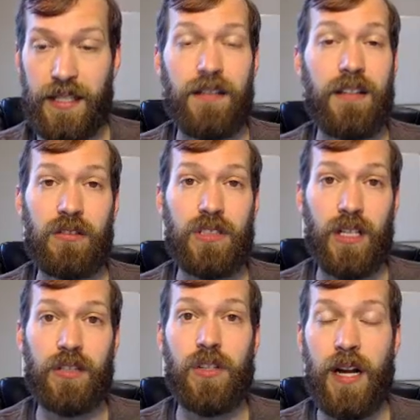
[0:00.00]
then it's going
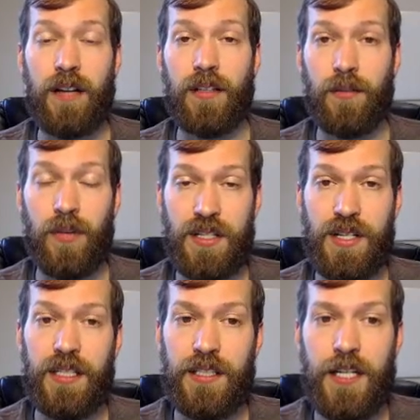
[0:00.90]
to turn out that the president
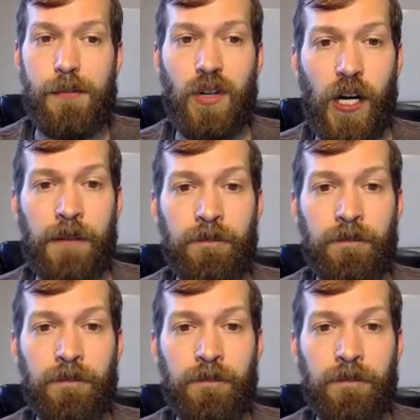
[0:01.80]
is a Democrat.